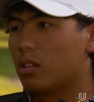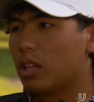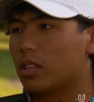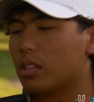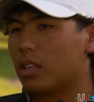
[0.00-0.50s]

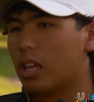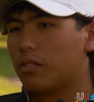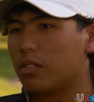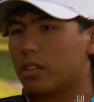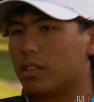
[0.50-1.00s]
I think the
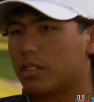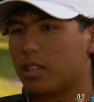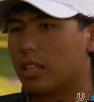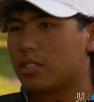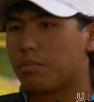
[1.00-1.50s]
level is
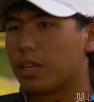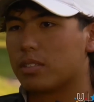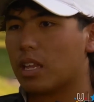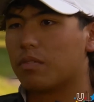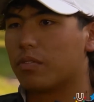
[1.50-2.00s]
that's the
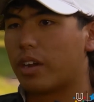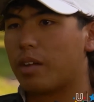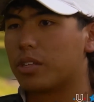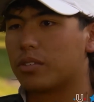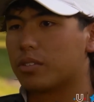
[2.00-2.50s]
best level for
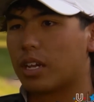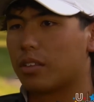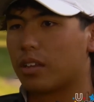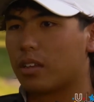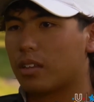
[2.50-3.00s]
amateurs. I
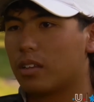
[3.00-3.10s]
think.